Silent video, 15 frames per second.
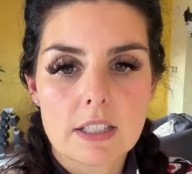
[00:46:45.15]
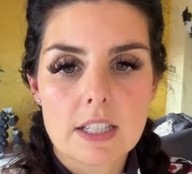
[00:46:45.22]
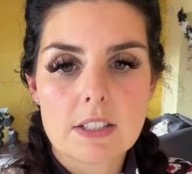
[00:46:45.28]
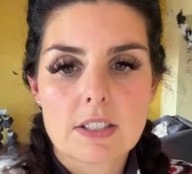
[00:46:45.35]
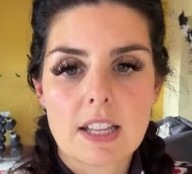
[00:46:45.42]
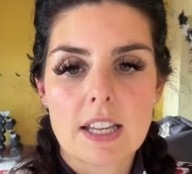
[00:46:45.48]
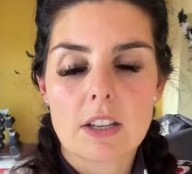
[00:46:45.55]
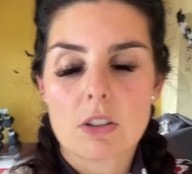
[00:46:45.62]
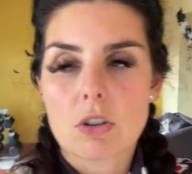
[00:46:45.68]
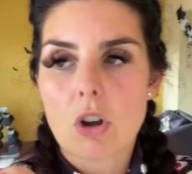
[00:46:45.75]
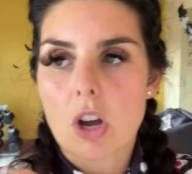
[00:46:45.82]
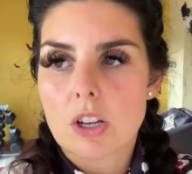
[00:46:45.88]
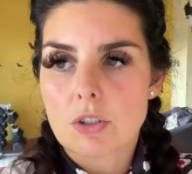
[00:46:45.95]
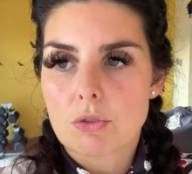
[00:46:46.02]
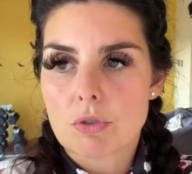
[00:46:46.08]
It's like
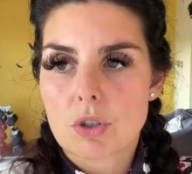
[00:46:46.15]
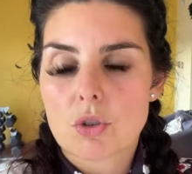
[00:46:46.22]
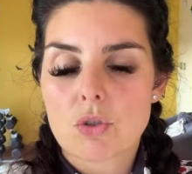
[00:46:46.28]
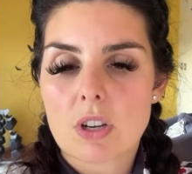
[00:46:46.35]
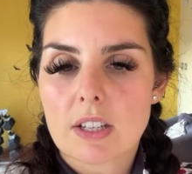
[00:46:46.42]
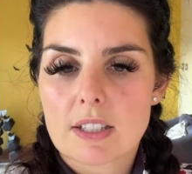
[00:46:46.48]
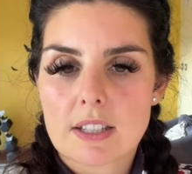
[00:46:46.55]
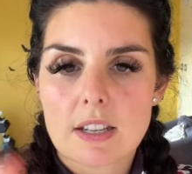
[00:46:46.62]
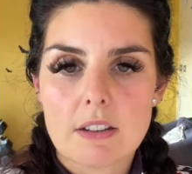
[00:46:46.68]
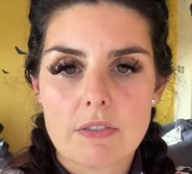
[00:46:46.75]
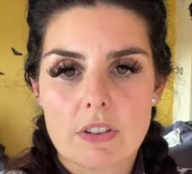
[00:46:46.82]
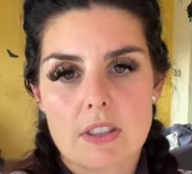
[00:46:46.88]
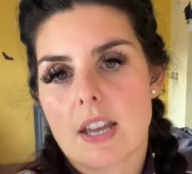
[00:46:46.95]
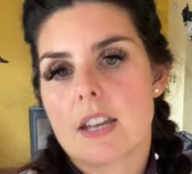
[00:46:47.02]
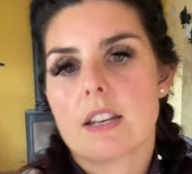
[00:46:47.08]
not as restrictive,
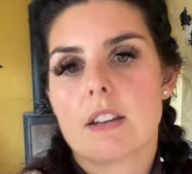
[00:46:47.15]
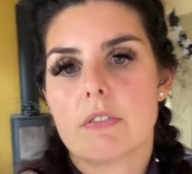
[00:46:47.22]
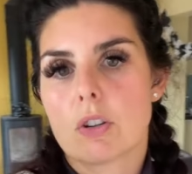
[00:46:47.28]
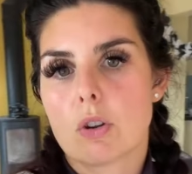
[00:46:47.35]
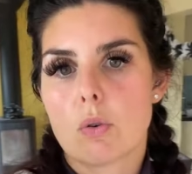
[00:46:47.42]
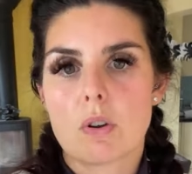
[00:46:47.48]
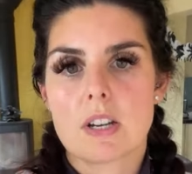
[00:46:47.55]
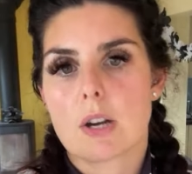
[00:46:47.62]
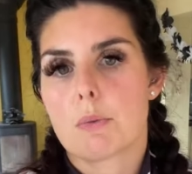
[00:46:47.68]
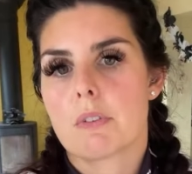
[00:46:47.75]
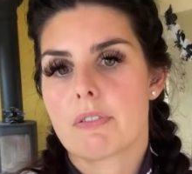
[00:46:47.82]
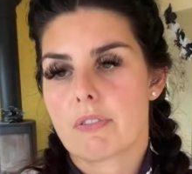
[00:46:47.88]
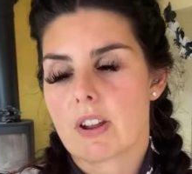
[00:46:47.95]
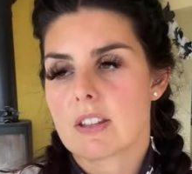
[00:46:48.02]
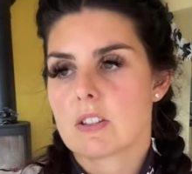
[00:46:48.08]
and then if you're going out with
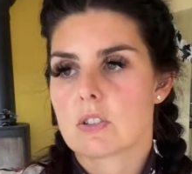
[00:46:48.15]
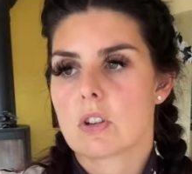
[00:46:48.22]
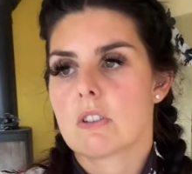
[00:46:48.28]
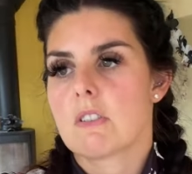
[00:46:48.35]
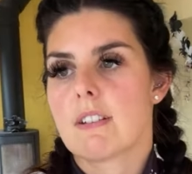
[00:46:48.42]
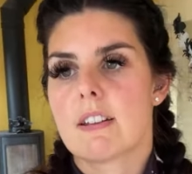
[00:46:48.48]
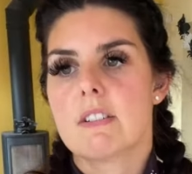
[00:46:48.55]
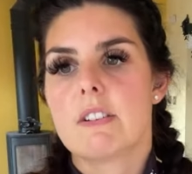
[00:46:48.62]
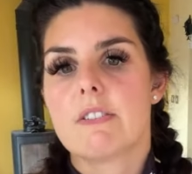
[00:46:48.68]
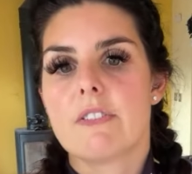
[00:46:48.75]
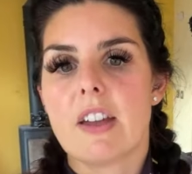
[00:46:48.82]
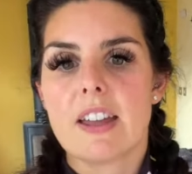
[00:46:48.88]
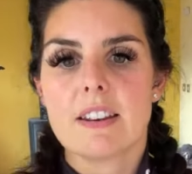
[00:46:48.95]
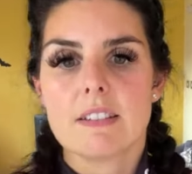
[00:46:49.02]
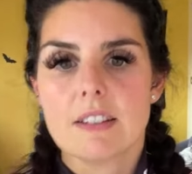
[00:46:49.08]
friends or you're at an
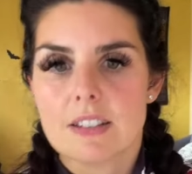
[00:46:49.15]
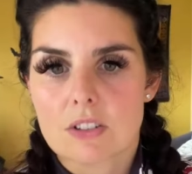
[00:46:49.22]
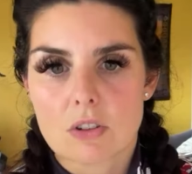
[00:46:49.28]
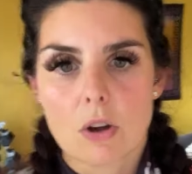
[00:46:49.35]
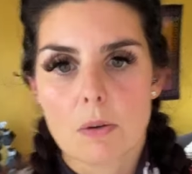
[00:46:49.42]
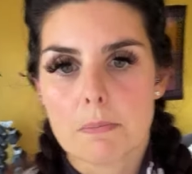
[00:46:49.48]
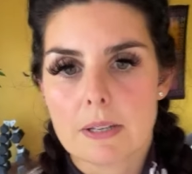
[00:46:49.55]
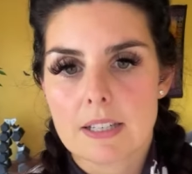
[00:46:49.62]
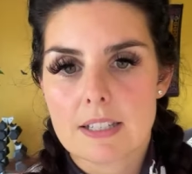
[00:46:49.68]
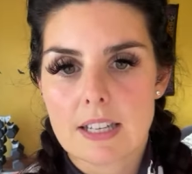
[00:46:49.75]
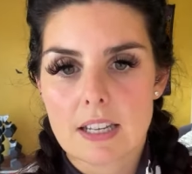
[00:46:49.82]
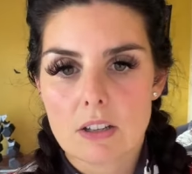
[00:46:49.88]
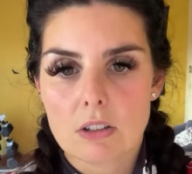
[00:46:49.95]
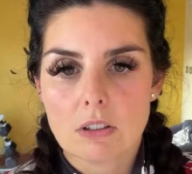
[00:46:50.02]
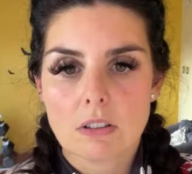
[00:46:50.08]
event, it's not a big
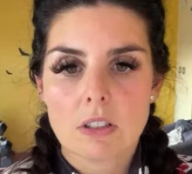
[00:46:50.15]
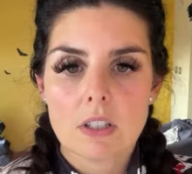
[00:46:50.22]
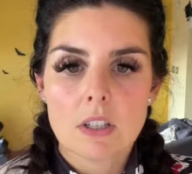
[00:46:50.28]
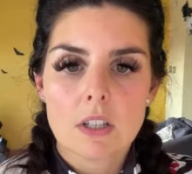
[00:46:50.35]
deal.